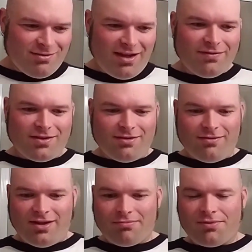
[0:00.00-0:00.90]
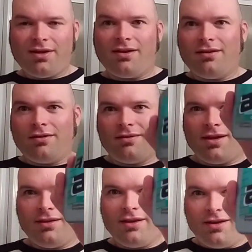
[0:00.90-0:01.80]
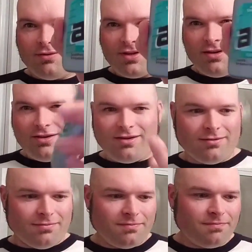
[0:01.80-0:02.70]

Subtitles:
so After though, not bad. I like it. I was kind of